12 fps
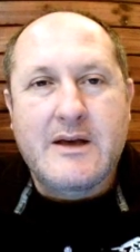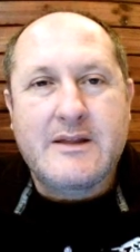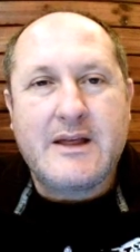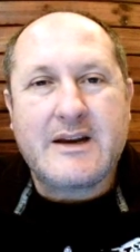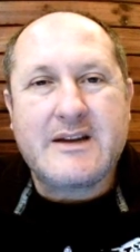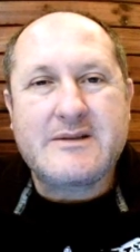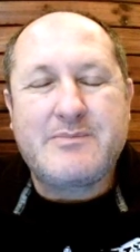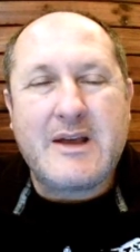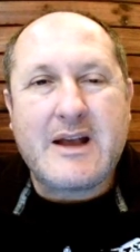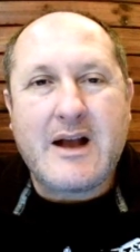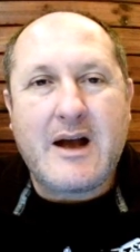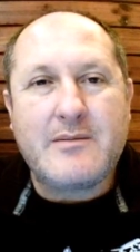that has
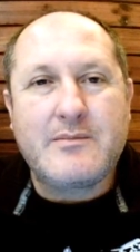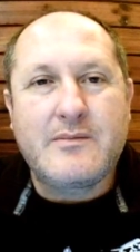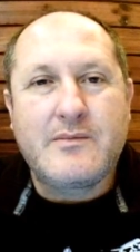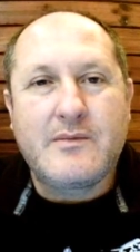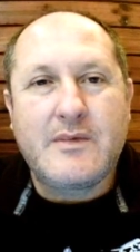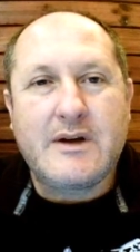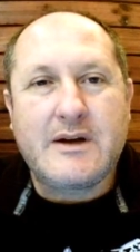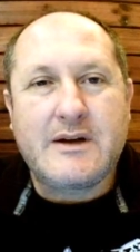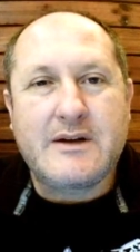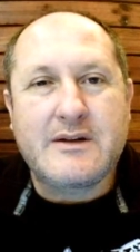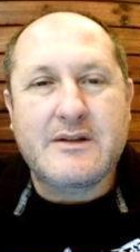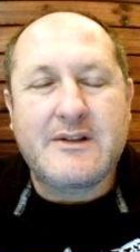become
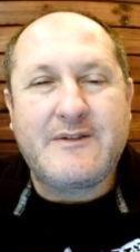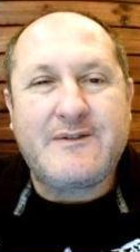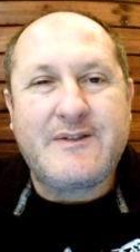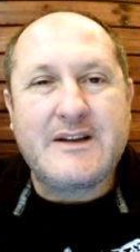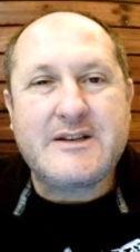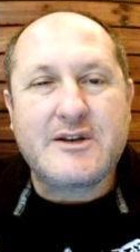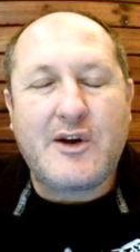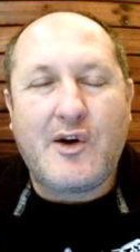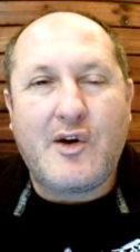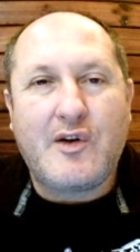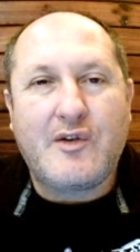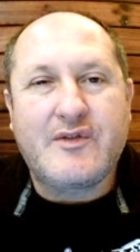uh, the face
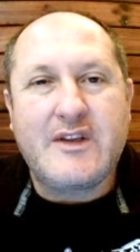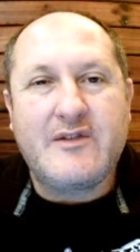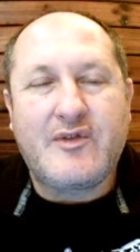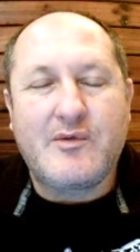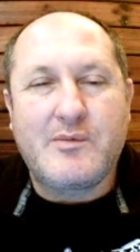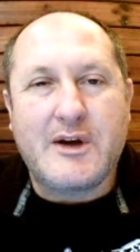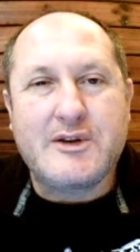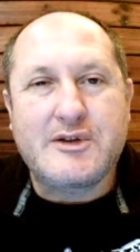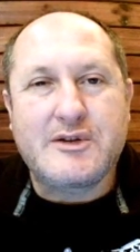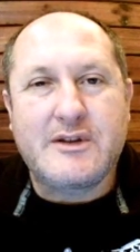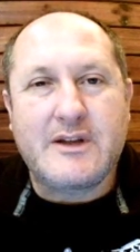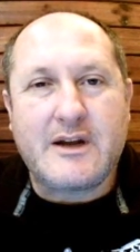of the
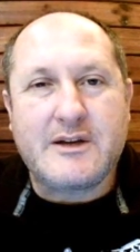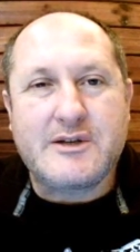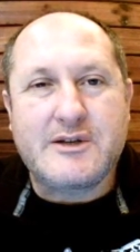information that I